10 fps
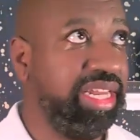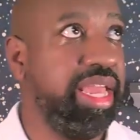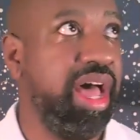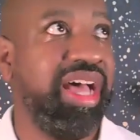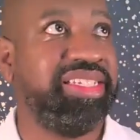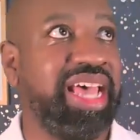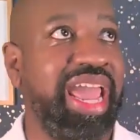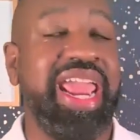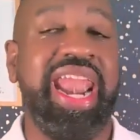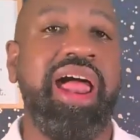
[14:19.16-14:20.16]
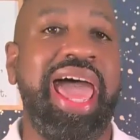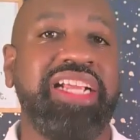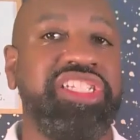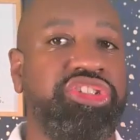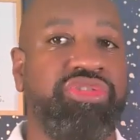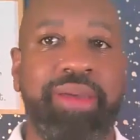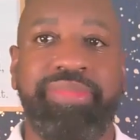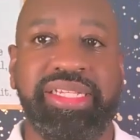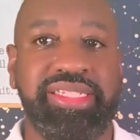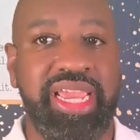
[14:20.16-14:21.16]
a site, and I'll actually drop
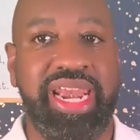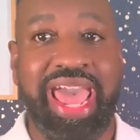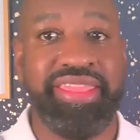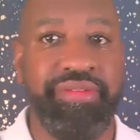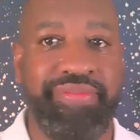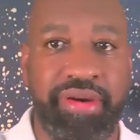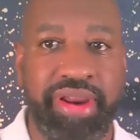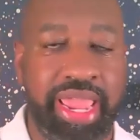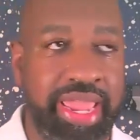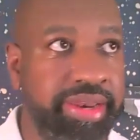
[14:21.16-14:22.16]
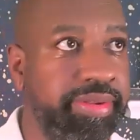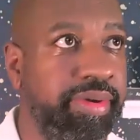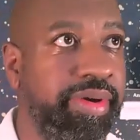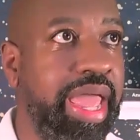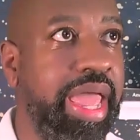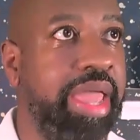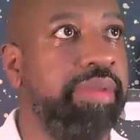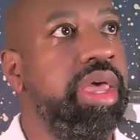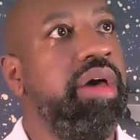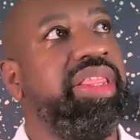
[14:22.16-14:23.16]
this in at the very end, okay?
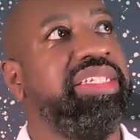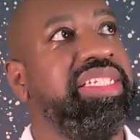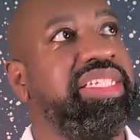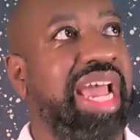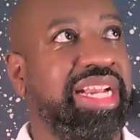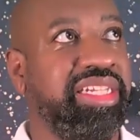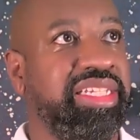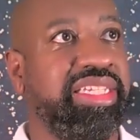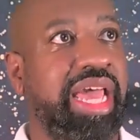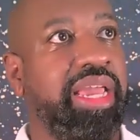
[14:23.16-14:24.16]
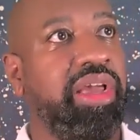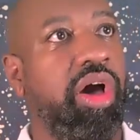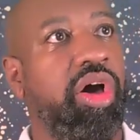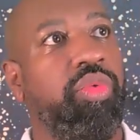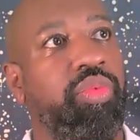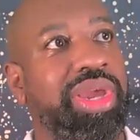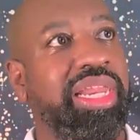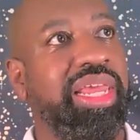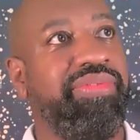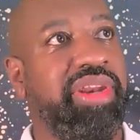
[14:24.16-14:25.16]
But this is actually a site called We
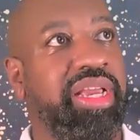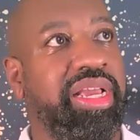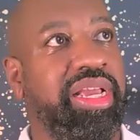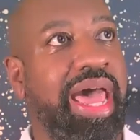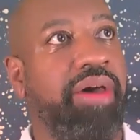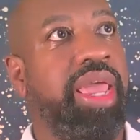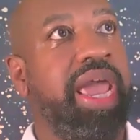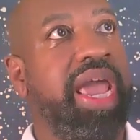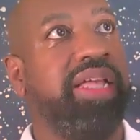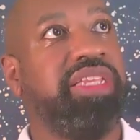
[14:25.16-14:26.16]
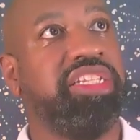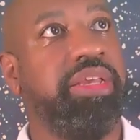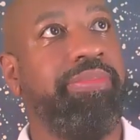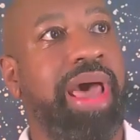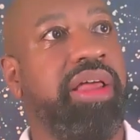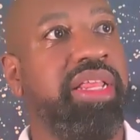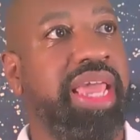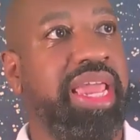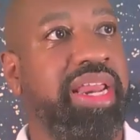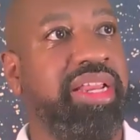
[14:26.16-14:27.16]
Live in the Cloud, and it talks about the
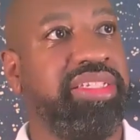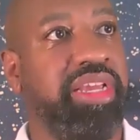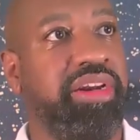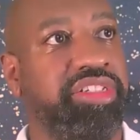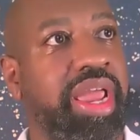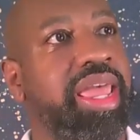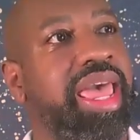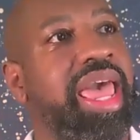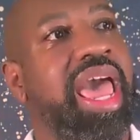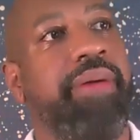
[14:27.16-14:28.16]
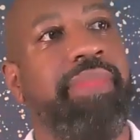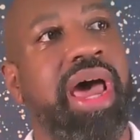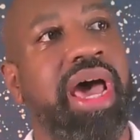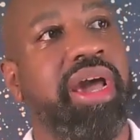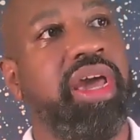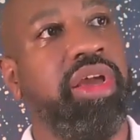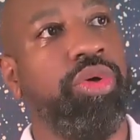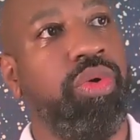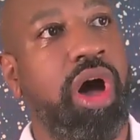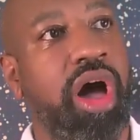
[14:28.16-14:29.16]
data centers, right? I'm not gonna go
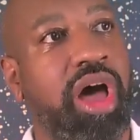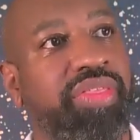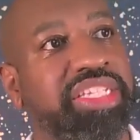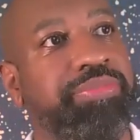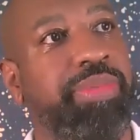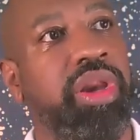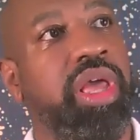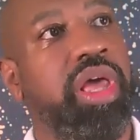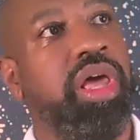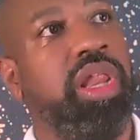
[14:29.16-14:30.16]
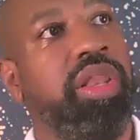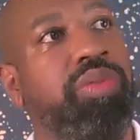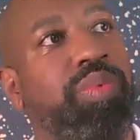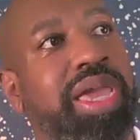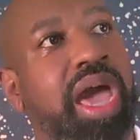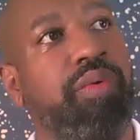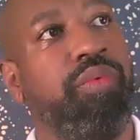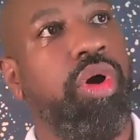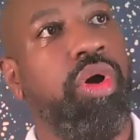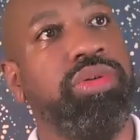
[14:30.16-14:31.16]
through all of this, but we got
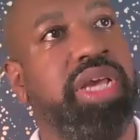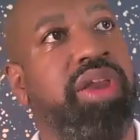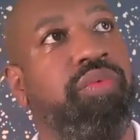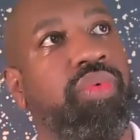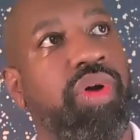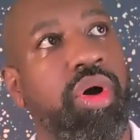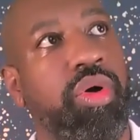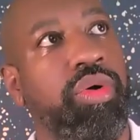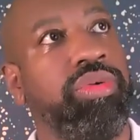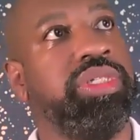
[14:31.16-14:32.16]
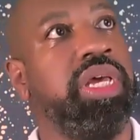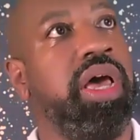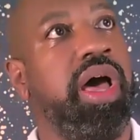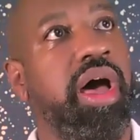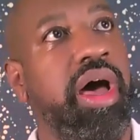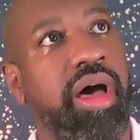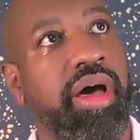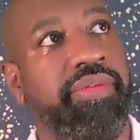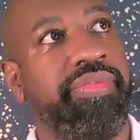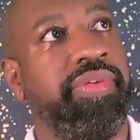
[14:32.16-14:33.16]
rows and rows
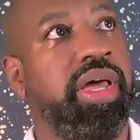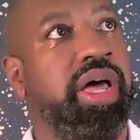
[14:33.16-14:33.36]
of